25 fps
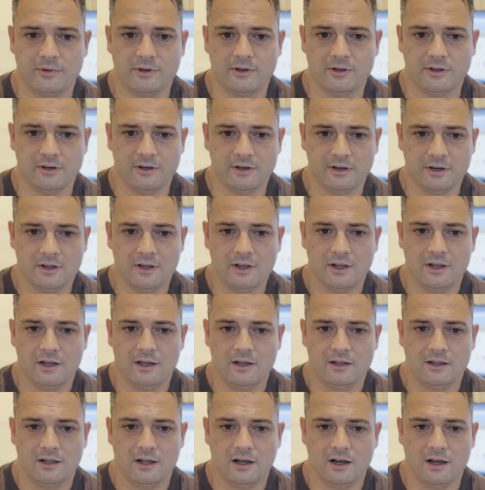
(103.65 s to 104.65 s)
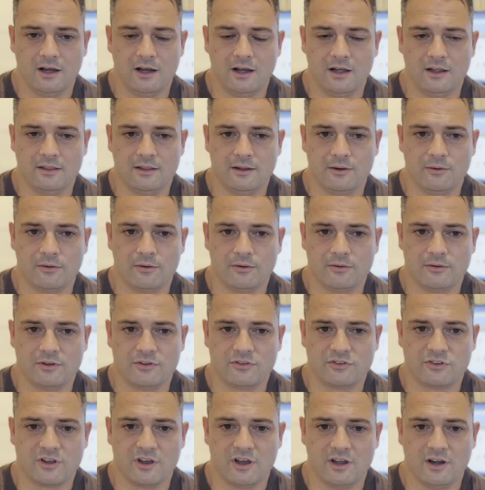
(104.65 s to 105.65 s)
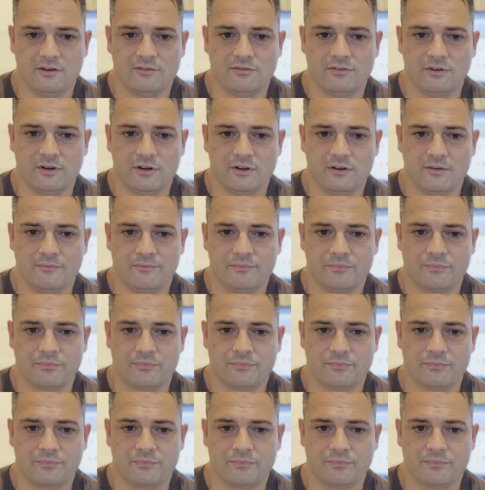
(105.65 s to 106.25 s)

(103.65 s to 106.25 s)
but uh, they were just kind of uh,